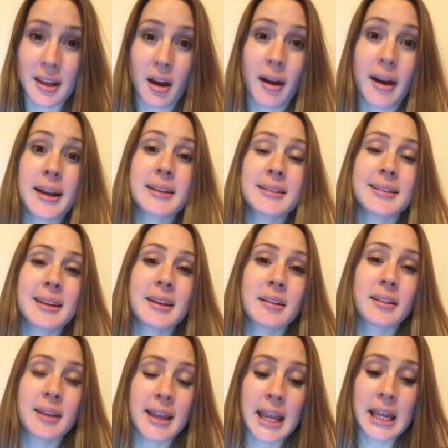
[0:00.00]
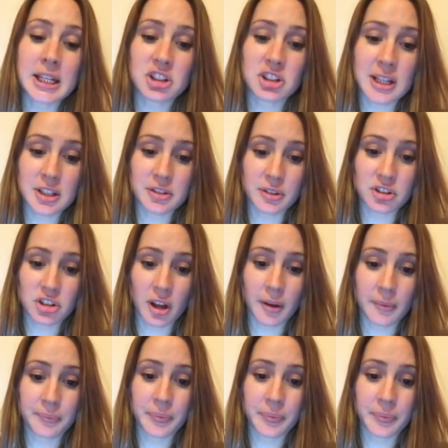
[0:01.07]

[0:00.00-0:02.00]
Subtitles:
higher tier English literature.